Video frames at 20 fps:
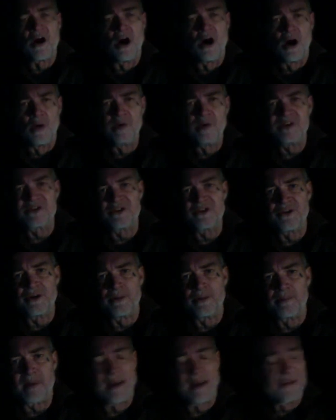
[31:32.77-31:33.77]
Always do your
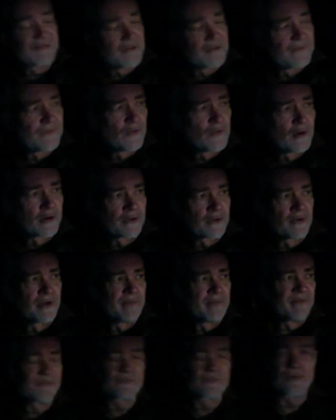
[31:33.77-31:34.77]
best. The Four
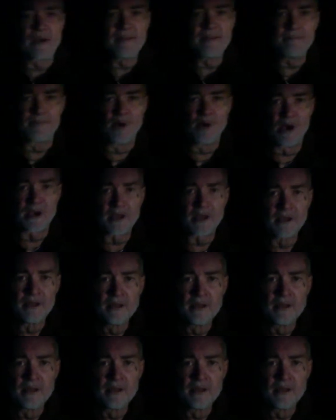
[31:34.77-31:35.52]
Agreements. Great book.